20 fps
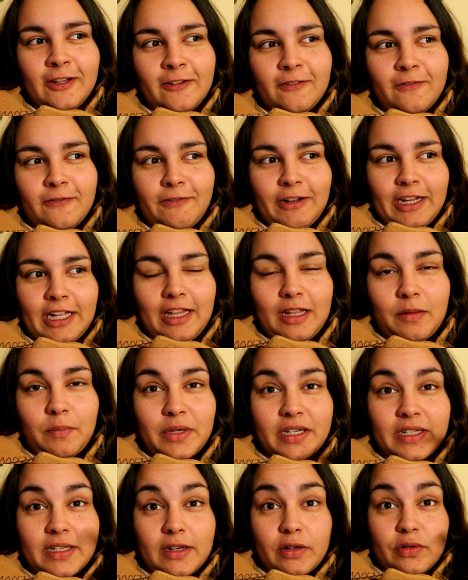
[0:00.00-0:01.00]
feeling,
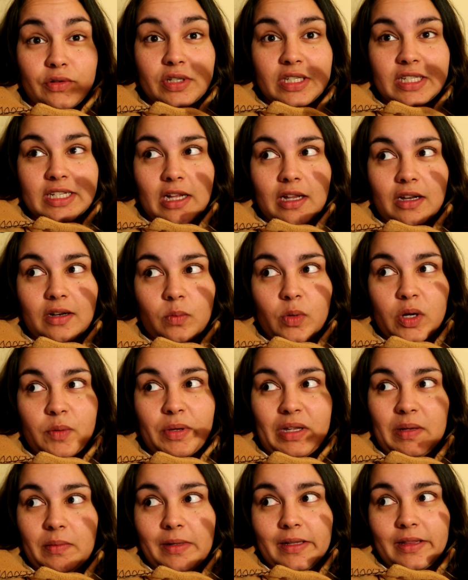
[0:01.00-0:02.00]
because I understand why
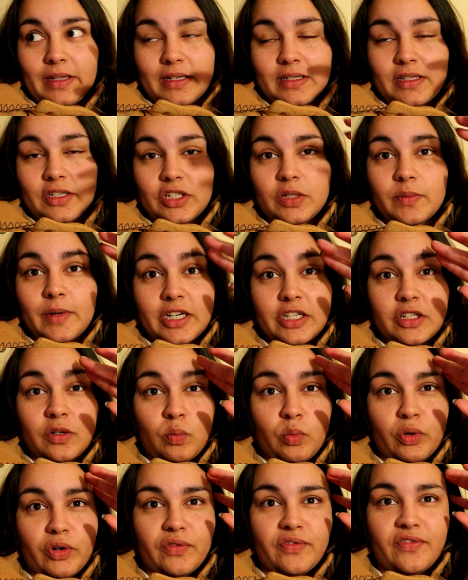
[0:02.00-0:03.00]
people in that
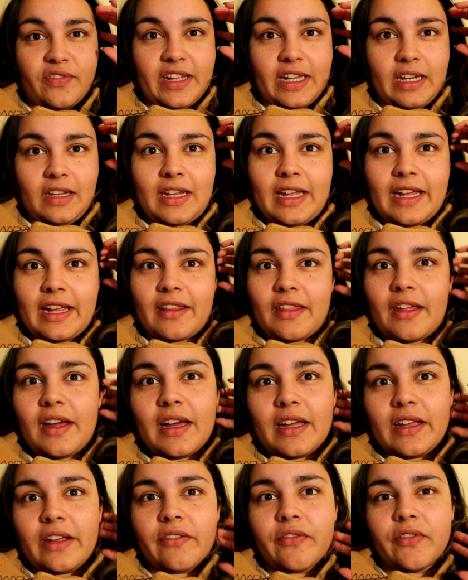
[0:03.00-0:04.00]
situation would feel like
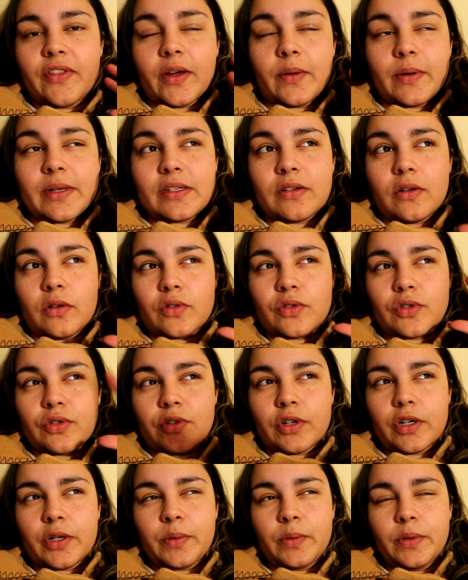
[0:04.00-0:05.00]
that, even though it's not
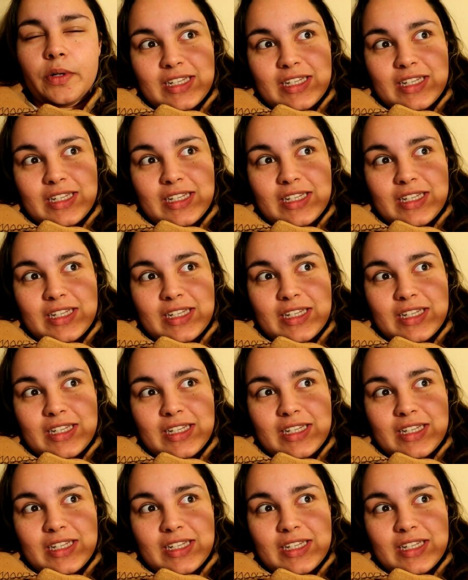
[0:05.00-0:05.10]
true.